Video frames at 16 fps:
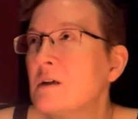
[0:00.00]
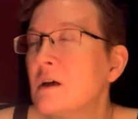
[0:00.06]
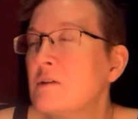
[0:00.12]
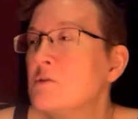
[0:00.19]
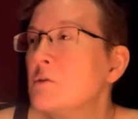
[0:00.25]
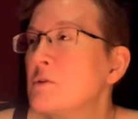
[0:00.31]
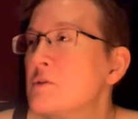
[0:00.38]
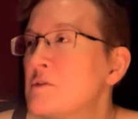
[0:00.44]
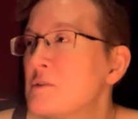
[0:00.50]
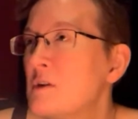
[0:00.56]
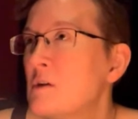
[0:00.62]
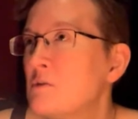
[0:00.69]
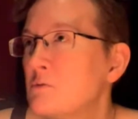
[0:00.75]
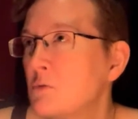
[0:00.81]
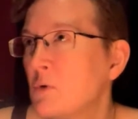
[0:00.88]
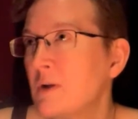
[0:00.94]
as
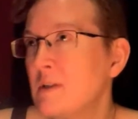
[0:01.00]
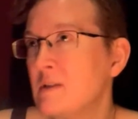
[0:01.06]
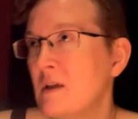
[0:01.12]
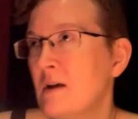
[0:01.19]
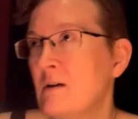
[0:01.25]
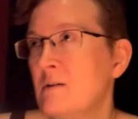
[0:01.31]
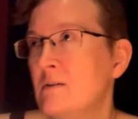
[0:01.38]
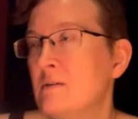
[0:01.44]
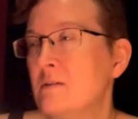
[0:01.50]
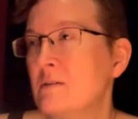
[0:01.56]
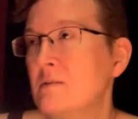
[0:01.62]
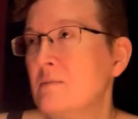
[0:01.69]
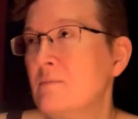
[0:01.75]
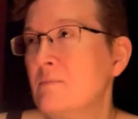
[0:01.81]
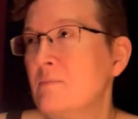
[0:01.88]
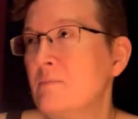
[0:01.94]
yourself right now.
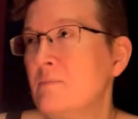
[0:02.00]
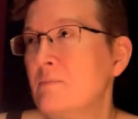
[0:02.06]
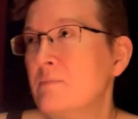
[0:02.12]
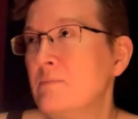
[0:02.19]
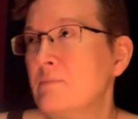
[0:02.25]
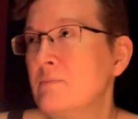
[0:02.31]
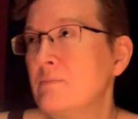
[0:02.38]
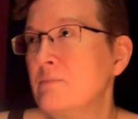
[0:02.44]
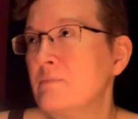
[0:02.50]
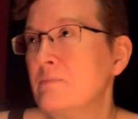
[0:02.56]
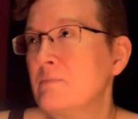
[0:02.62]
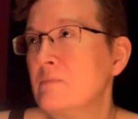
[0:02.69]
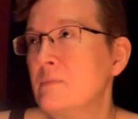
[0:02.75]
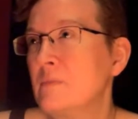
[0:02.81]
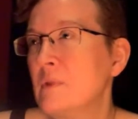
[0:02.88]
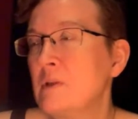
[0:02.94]

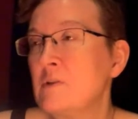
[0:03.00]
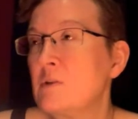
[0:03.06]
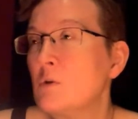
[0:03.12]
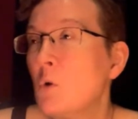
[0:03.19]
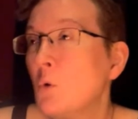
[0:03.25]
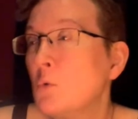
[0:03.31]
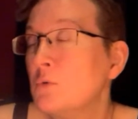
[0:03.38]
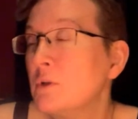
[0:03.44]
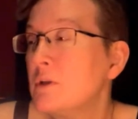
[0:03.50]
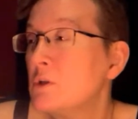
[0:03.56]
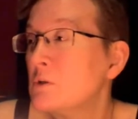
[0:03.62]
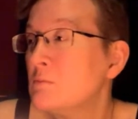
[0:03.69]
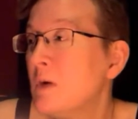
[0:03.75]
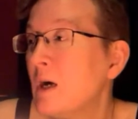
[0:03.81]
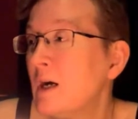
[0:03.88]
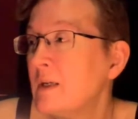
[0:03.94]
Is it only
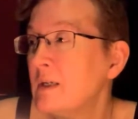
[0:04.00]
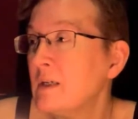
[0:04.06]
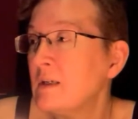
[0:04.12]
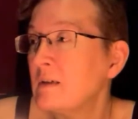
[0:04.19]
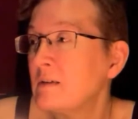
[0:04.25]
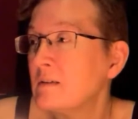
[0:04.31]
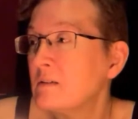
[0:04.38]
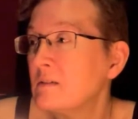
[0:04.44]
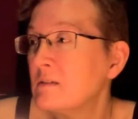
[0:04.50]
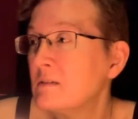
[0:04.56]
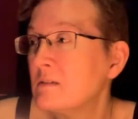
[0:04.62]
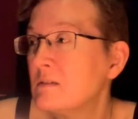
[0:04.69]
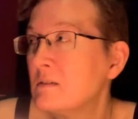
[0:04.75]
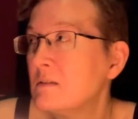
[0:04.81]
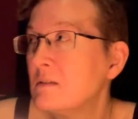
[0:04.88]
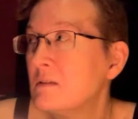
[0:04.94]
your body?
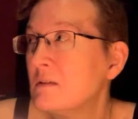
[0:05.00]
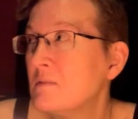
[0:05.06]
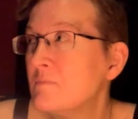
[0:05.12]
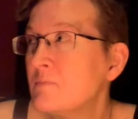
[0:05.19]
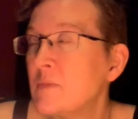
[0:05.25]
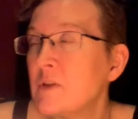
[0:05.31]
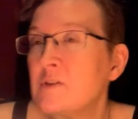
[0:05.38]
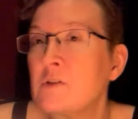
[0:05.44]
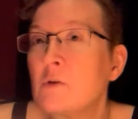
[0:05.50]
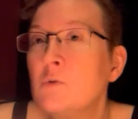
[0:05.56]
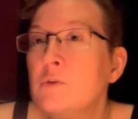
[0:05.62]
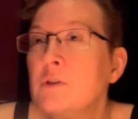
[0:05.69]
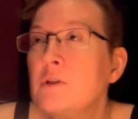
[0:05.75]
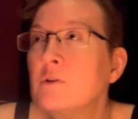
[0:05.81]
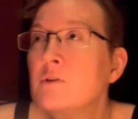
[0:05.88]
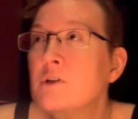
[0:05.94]
Is it
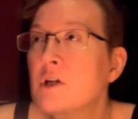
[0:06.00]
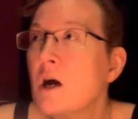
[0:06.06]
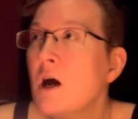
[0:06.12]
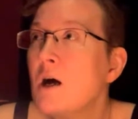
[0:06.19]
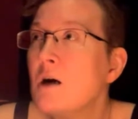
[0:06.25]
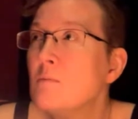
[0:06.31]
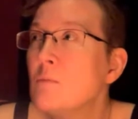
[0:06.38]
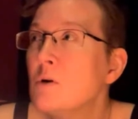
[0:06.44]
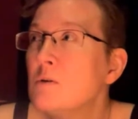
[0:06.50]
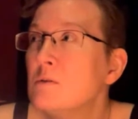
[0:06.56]
only your job?